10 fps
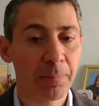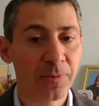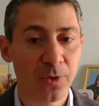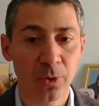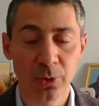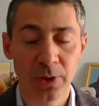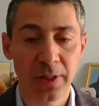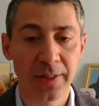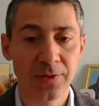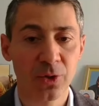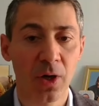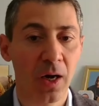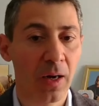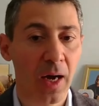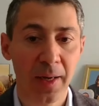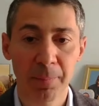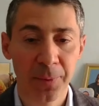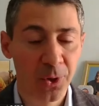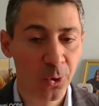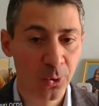Absolutely. So I,
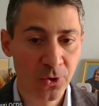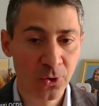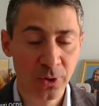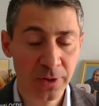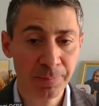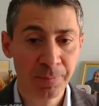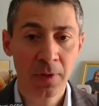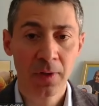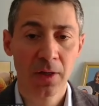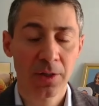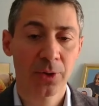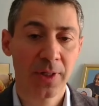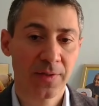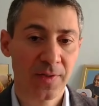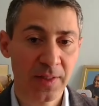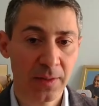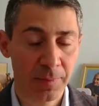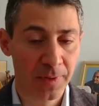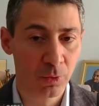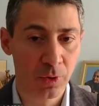am close to him. You can see him
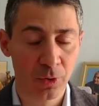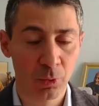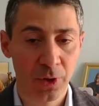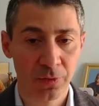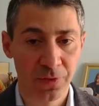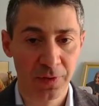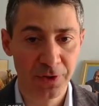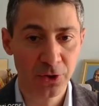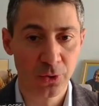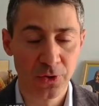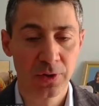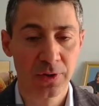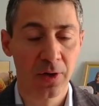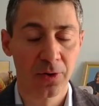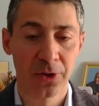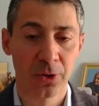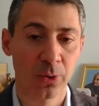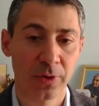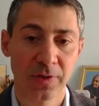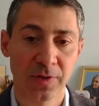in, in one of the videos in our
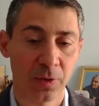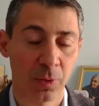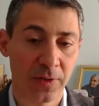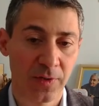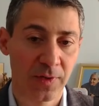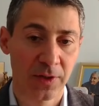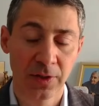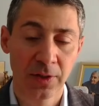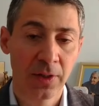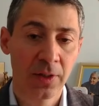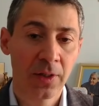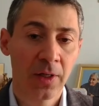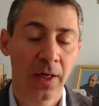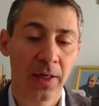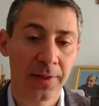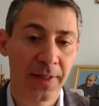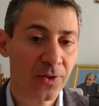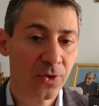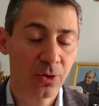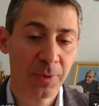recordings. He was sitting uh,
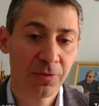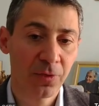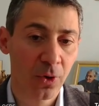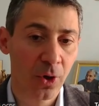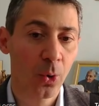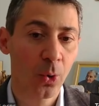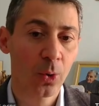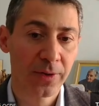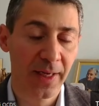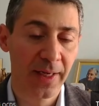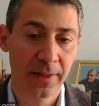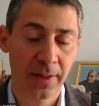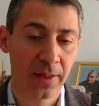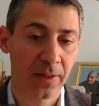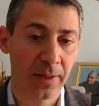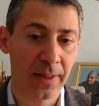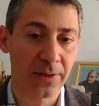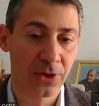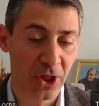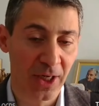next to me for a whole day uh,
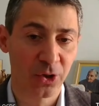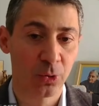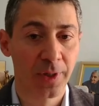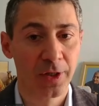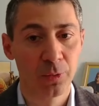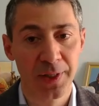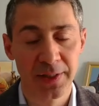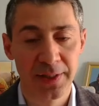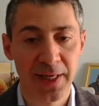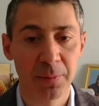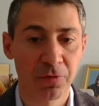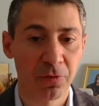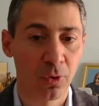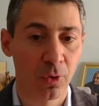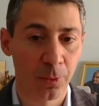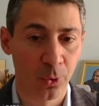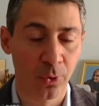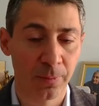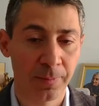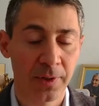in January when he came from
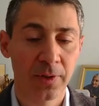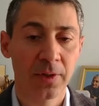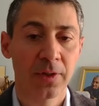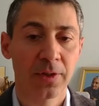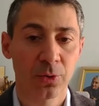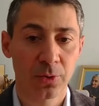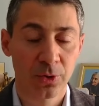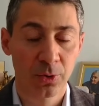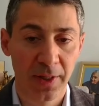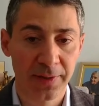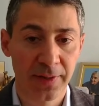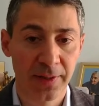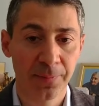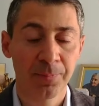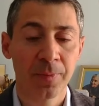Rome to, to London.